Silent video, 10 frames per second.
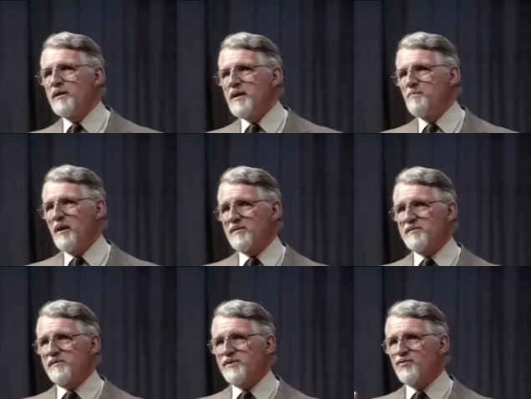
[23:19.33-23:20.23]
the
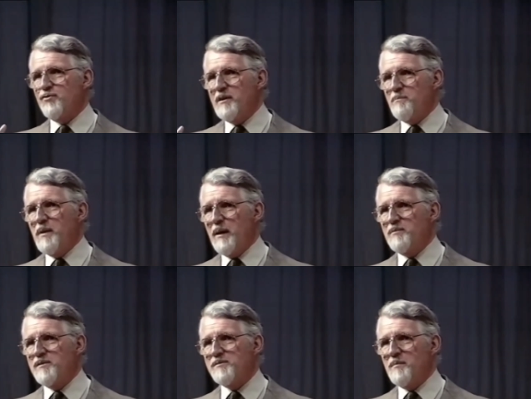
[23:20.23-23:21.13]
apostles treat
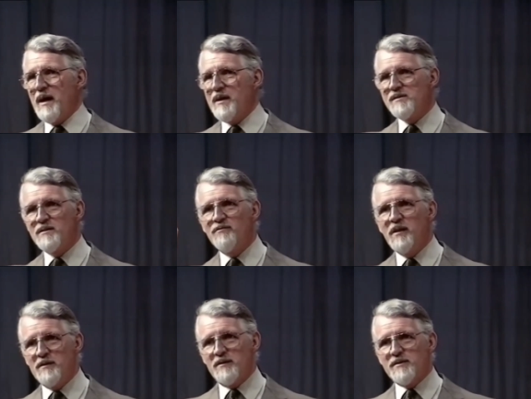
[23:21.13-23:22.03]
baptism as an
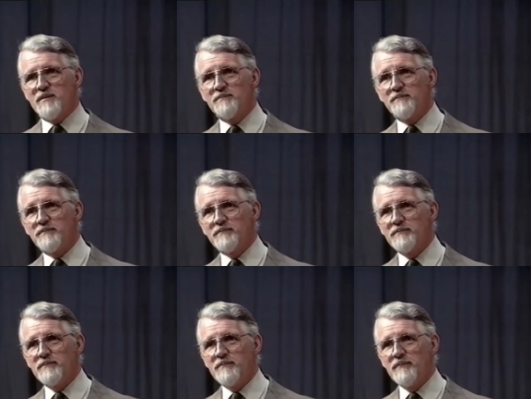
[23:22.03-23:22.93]
event
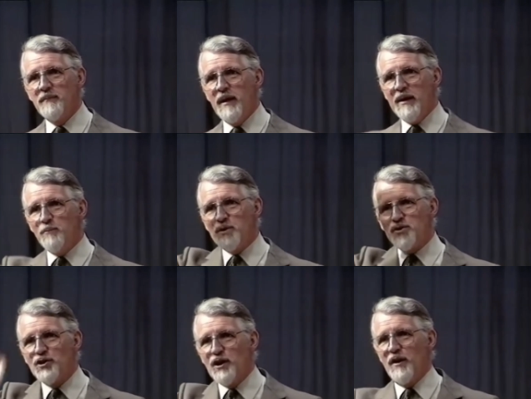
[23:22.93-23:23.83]
in
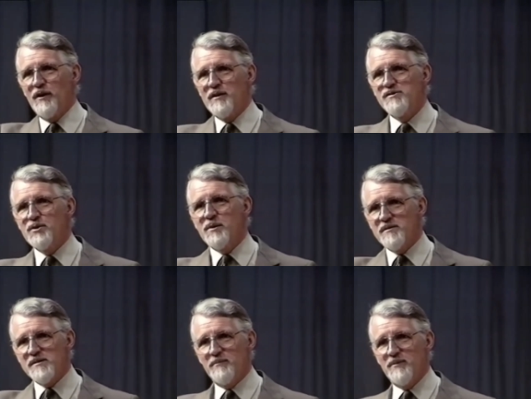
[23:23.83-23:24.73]
which God is
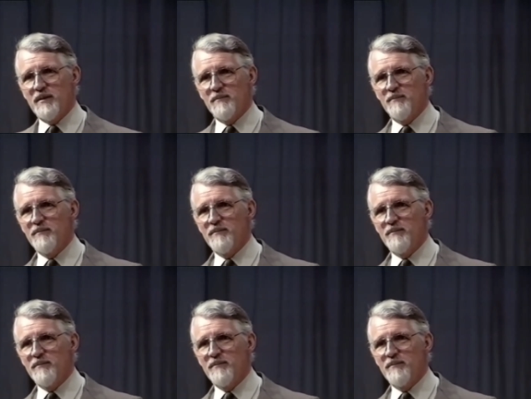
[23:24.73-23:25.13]
doing something.